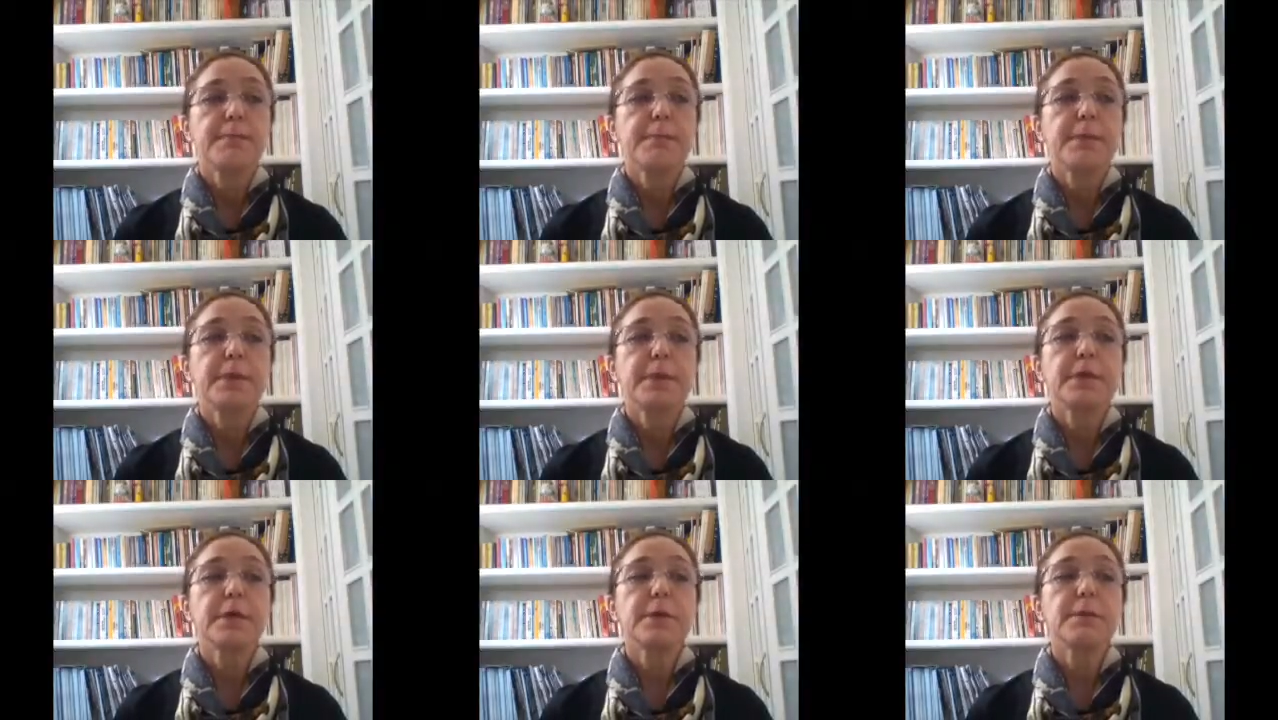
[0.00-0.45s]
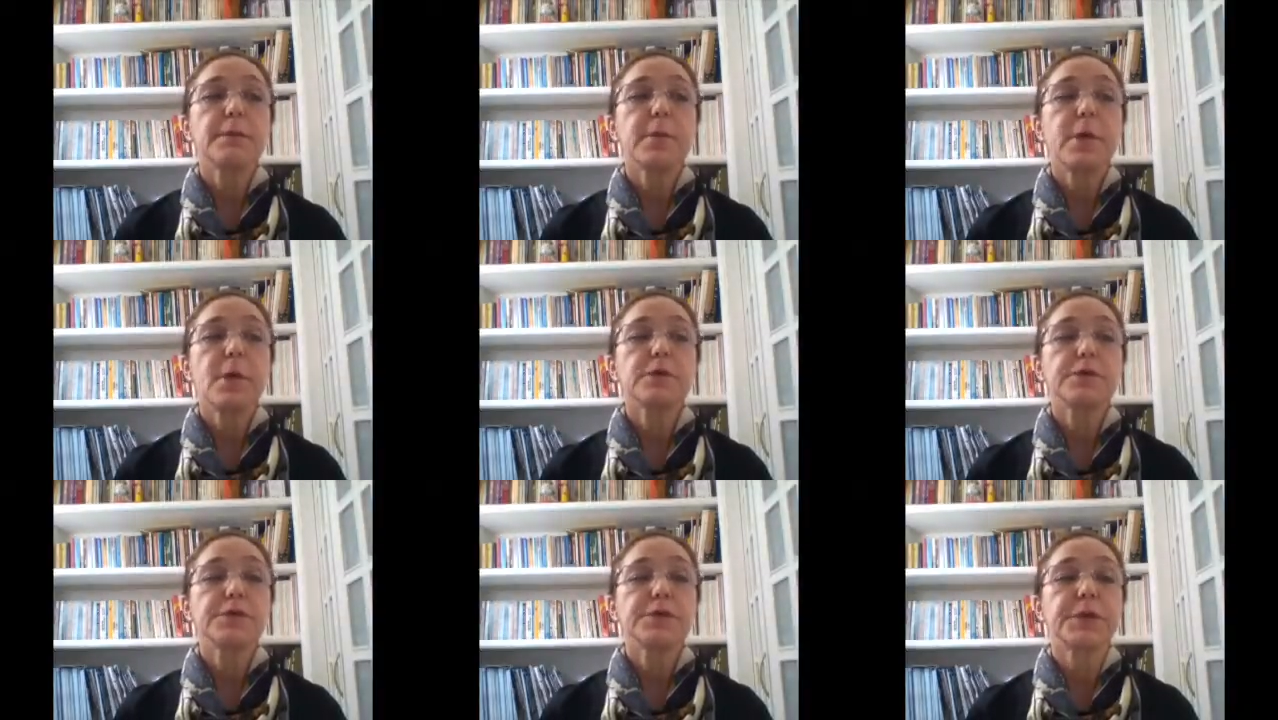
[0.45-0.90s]
Pieter
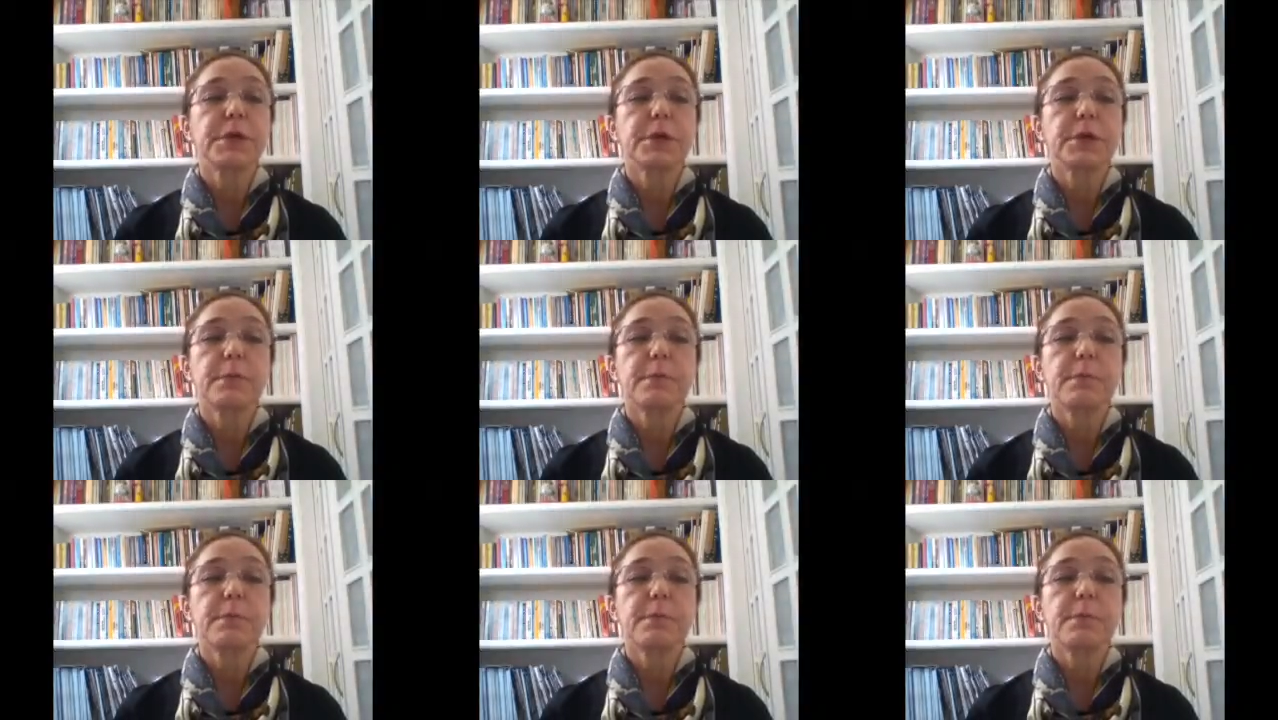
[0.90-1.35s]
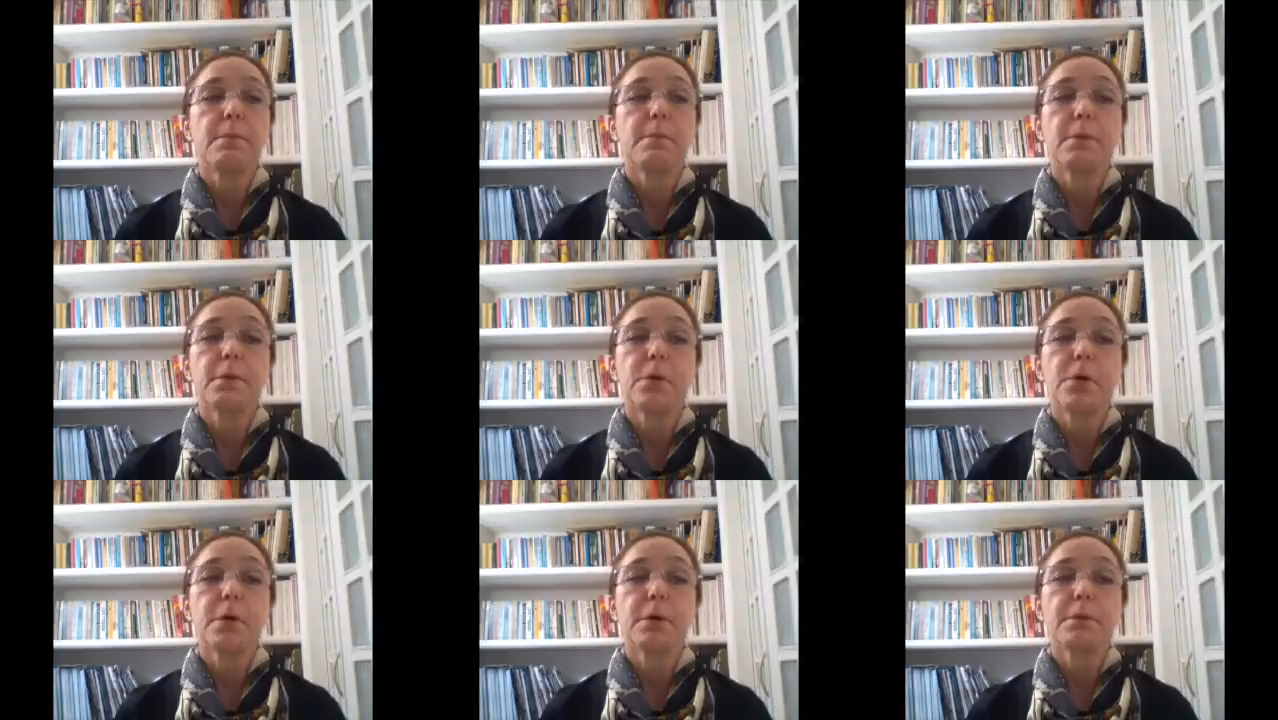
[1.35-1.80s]
Mondriaan,
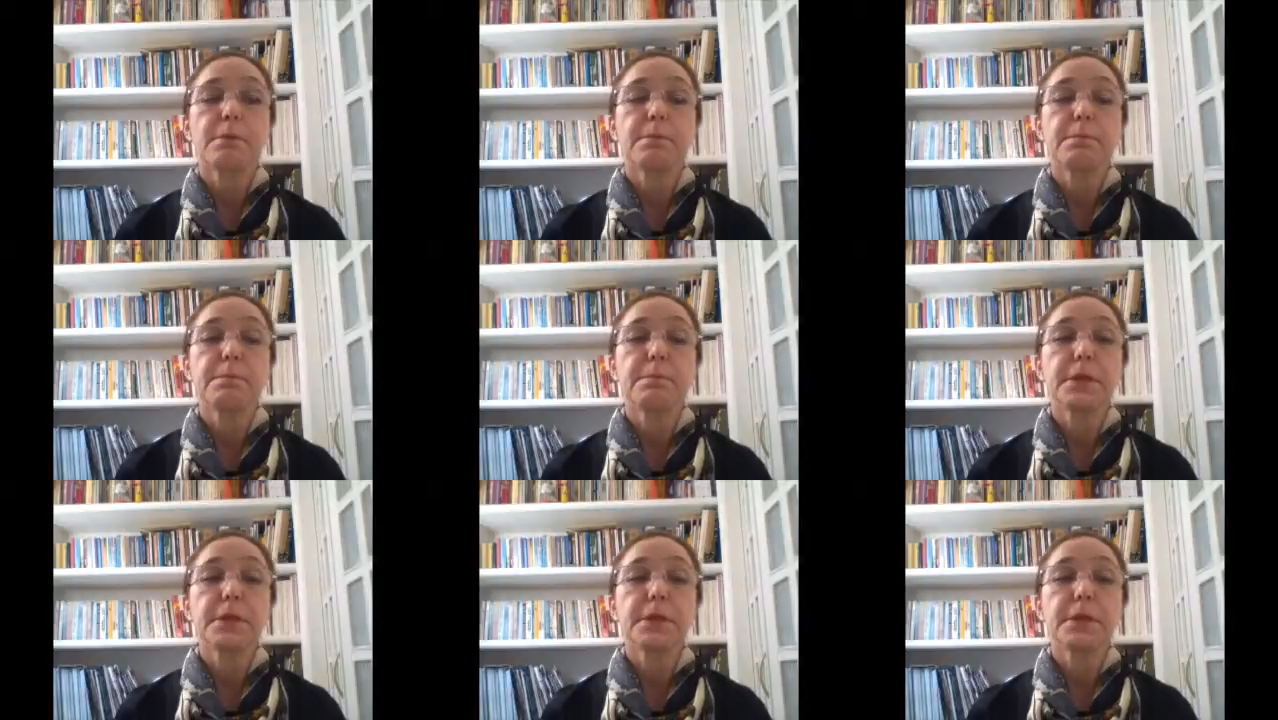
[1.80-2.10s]
born